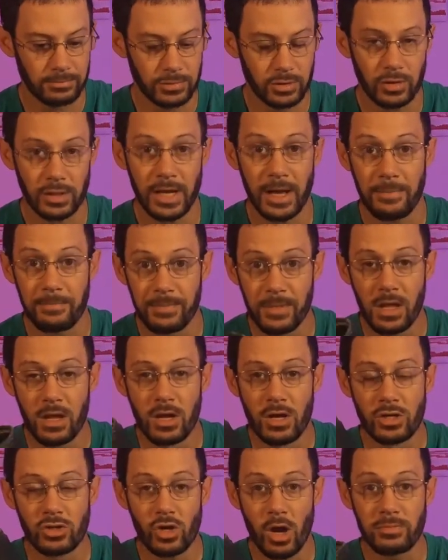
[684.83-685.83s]
So yeah,
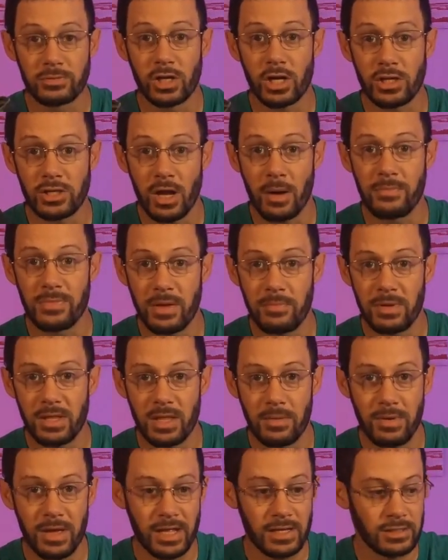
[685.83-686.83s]
so I'm just going to dump them
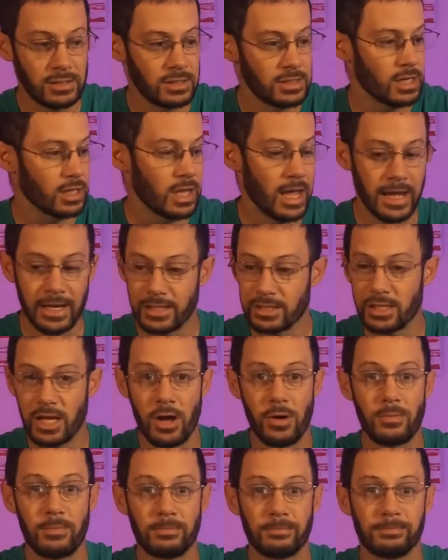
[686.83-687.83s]
in the bins like
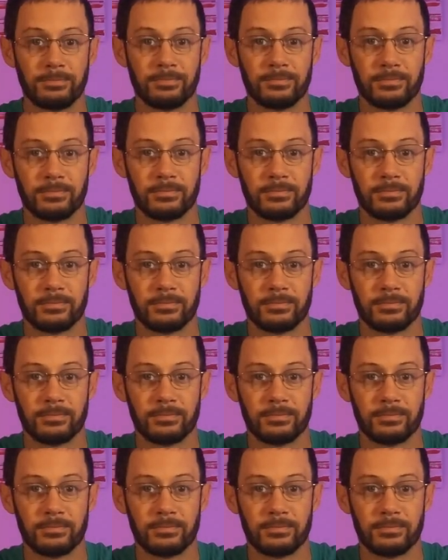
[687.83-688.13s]
so.